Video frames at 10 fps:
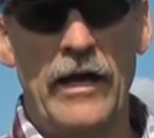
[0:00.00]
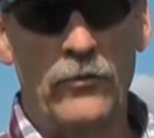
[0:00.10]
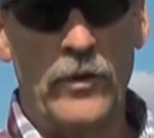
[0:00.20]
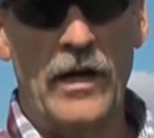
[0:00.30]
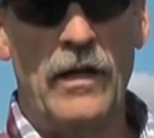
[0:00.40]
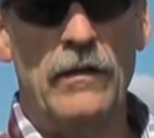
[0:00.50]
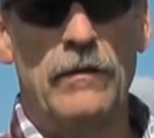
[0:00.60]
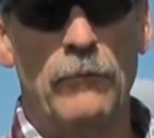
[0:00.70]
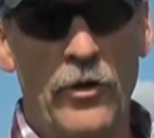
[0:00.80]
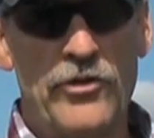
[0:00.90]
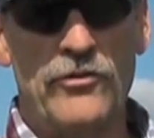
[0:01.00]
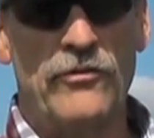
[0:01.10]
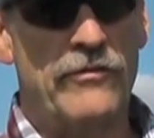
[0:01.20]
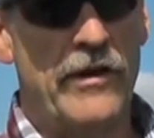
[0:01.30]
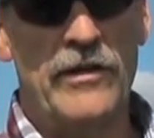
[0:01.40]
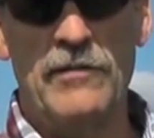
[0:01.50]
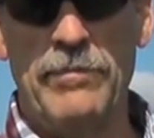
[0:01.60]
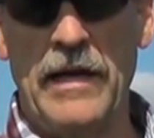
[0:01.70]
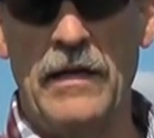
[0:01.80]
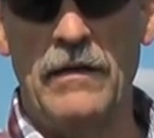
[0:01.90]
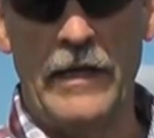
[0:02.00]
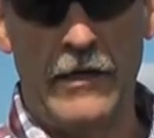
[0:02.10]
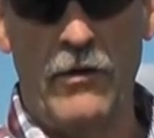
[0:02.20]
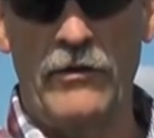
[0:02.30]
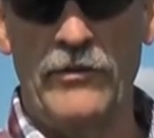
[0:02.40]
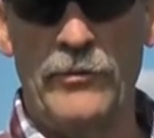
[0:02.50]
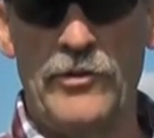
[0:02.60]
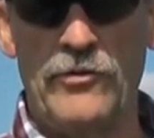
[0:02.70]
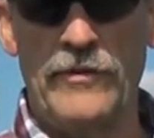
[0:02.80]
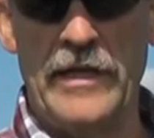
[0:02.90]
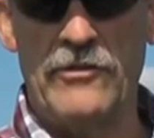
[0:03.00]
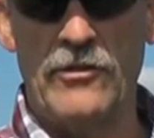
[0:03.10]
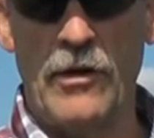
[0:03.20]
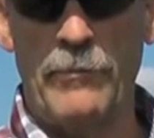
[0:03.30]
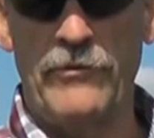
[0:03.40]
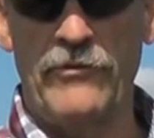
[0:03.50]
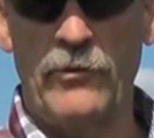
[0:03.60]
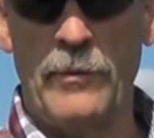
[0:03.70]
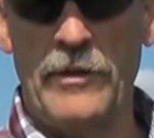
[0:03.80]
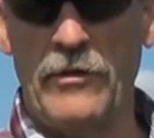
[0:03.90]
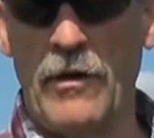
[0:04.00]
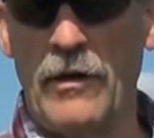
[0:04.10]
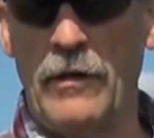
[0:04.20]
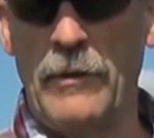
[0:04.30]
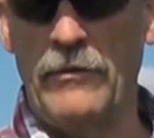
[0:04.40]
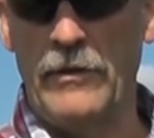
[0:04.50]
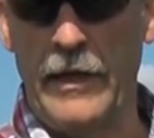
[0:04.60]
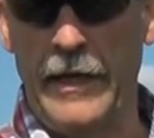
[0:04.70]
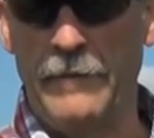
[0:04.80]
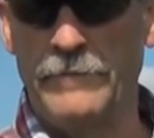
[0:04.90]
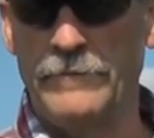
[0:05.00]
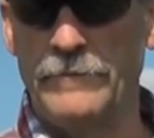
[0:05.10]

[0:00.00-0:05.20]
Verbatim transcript: As well, moisture is very dependent, like all these rejuvenation options that we've been talking about today.